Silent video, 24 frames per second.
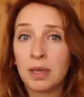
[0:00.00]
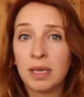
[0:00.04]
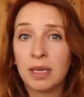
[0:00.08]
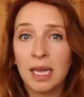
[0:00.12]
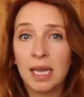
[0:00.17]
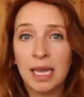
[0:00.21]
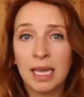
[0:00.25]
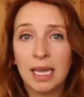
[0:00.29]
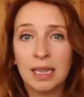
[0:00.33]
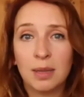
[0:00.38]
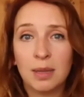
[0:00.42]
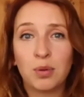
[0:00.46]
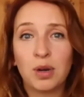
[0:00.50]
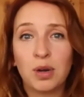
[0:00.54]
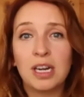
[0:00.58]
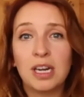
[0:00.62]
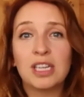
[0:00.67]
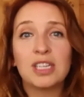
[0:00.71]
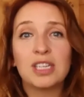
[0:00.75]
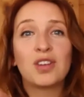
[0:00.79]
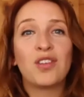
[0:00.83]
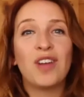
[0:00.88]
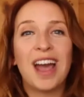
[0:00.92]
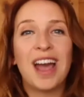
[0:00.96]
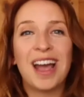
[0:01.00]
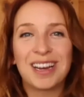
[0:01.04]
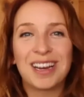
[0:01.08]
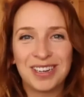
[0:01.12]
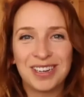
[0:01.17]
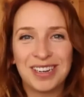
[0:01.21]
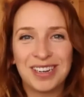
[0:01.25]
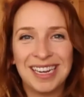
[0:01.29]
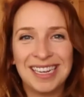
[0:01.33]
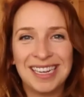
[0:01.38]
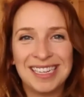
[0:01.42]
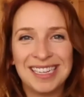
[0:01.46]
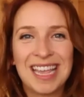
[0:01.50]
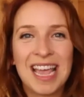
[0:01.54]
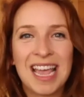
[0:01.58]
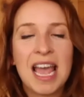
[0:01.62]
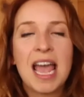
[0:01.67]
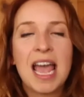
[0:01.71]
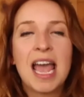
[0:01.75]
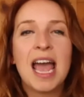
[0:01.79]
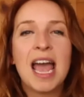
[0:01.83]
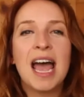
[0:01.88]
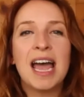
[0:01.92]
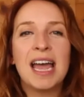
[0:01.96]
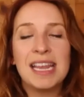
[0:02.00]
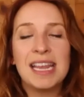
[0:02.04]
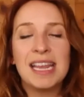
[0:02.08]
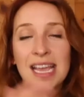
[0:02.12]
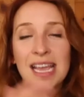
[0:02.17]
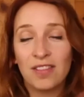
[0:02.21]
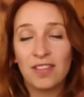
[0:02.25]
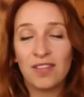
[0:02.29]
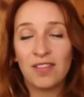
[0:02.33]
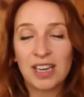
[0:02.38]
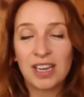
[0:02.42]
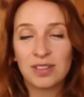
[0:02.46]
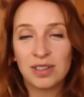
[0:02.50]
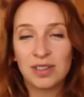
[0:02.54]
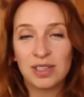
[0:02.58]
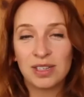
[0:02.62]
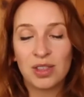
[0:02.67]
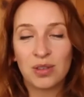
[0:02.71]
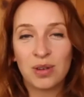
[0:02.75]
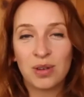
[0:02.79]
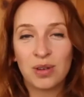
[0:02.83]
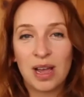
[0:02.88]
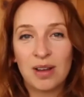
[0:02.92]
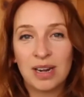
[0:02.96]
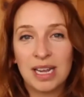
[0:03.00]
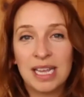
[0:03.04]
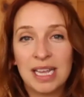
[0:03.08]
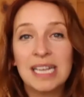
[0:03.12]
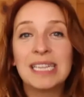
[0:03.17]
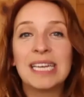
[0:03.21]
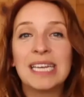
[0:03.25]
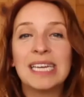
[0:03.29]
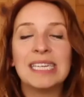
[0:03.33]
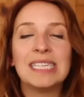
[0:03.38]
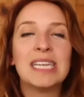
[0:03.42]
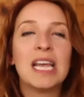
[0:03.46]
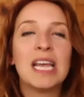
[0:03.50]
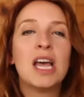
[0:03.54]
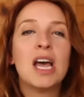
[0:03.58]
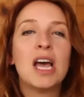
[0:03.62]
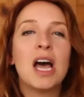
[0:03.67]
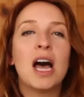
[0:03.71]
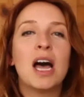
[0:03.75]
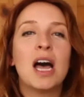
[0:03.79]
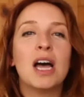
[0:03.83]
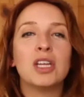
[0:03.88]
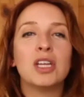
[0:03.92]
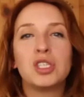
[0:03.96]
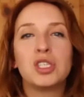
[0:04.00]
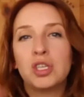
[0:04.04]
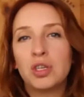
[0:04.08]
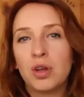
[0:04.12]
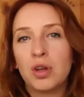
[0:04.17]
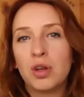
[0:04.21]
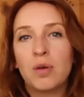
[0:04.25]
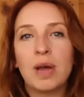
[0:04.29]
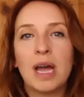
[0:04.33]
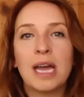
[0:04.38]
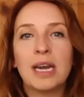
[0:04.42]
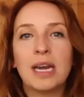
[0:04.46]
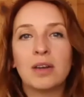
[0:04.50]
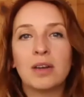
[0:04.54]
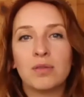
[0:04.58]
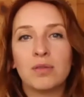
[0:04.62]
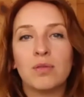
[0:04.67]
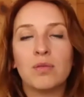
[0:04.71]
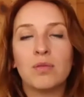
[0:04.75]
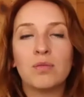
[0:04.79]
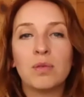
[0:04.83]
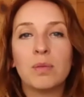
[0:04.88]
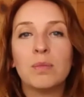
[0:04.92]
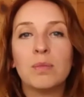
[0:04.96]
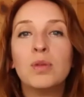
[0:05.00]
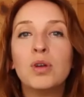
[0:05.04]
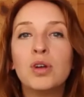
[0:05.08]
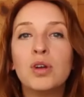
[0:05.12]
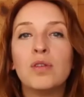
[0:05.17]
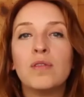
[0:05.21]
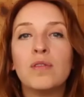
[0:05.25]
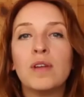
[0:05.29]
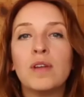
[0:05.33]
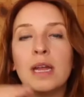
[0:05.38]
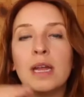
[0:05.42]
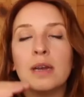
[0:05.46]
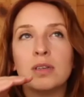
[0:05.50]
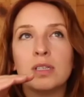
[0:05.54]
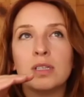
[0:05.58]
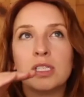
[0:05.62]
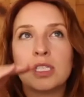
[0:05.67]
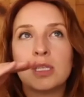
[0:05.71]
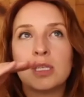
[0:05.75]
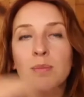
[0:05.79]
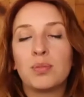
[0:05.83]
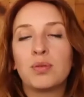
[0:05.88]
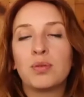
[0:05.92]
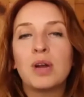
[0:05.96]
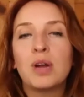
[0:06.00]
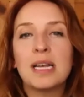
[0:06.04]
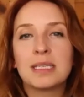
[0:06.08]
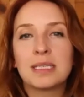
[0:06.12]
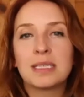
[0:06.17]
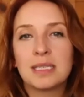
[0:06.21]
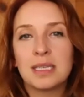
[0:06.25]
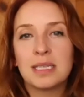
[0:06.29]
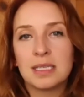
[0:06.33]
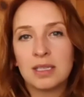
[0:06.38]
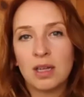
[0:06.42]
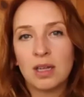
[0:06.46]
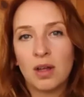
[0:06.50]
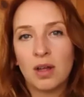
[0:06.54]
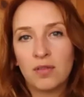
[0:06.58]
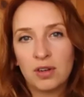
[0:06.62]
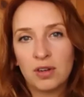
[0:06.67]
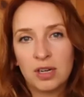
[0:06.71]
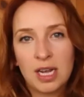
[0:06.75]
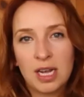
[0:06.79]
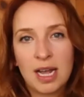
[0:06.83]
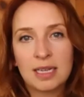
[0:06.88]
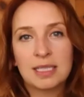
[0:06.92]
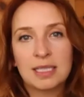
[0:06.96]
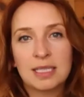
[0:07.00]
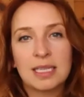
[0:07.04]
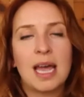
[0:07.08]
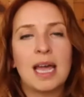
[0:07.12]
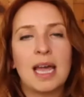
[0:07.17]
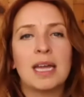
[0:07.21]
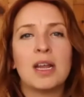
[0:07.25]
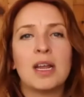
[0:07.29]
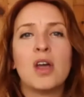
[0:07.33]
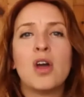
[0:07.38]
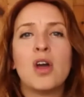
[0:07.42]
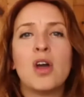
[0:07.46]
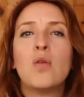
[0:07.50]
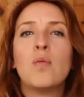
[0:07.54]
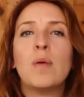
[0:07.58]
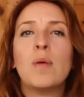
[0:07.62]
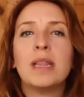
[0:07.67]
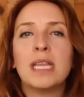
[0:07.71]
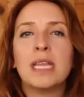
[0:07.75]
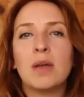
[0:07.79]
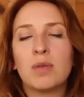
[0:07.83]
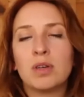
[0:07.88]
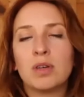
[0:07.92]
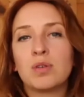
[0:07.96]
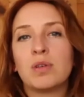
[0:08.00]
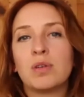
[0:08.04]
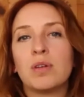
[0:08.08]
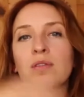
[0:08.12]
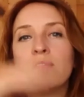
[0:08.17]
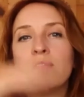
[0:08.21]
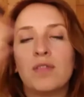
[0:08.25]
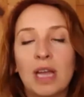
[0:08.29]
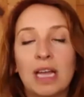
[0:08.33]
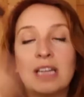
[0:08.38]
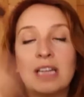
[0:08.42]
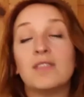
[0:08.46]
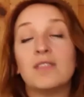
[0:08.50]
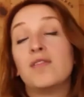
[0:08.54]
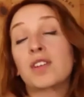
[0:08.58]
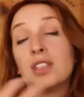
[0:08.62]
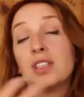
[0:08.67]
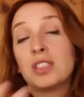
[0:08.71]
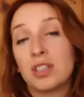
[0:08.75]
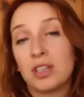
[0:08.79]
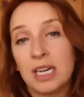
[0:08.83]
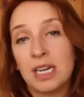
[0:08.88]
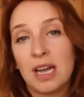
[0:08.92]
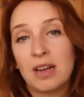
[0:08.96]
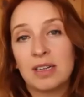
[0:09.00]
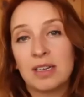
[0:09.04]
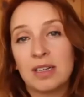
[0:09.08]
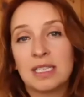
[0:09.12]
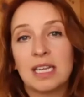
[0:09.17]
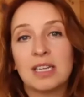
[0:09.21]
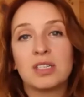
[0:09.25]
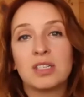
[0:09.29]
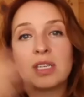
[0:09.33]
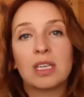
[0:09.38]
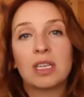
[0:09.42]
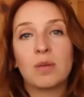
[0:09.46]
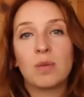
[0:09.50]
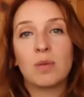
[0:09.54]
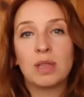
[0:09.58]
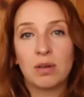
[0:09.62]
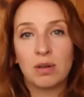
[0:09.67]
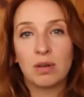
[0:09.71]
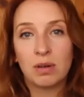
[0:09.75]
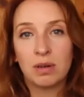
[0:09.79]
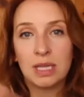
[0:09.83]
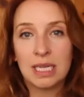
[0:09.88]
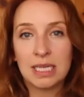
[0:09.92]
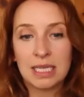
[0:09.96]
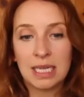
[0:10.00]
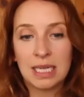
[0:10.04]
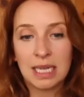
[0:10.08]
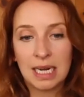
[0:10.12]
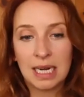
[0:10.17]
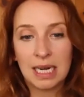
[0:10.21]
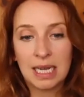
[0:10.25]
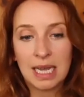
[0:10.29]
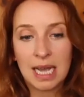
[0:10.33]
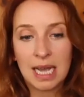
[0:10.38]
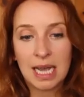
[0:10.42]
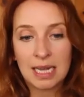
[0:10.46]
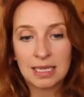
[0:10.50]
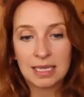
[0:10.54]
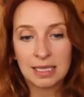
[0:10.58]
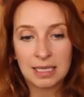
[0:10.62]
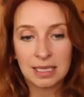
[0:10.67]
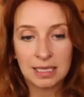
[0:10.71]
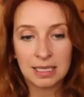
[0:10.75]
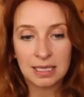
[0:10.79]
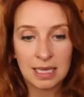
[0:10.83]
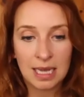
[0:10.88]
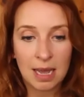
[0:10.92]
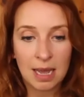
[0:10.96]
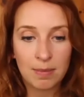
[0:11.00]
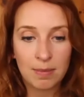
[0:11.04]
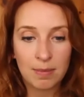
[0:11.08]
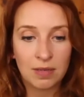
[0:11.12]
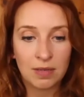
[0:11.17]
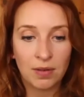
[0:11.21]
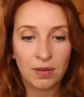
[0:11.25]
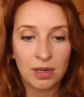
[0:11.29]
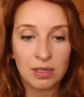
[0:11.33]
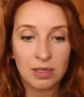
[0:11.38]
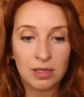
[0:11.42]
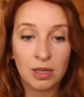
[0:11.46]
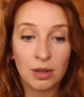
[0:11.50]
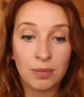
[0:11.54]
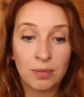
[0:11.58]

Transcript: in the British factories and factories throughout England to go ahead and remove and suppress the sulfur dioxide when they were sort of, and filter it out essentially when they were releasing any gases into the atmosphere. So